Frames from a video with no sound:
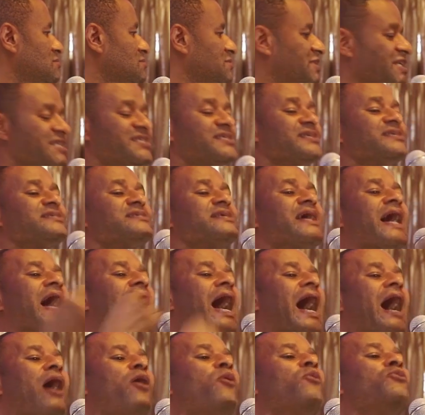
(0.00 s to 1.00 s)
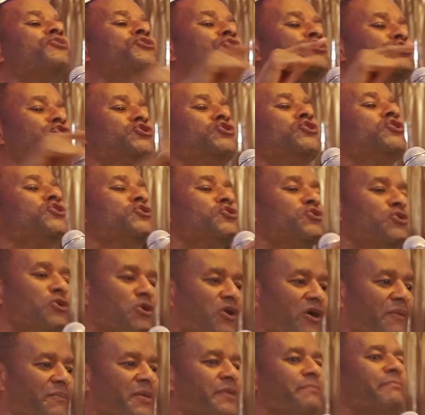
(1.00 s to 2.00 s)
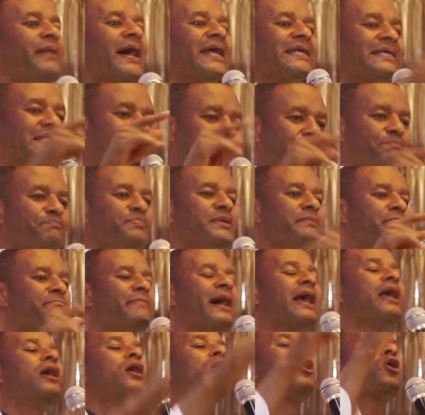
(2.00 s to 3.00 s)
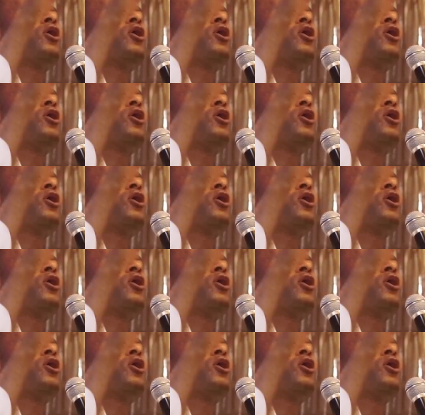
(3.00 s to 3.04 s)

This is how you know you love me, by keeping my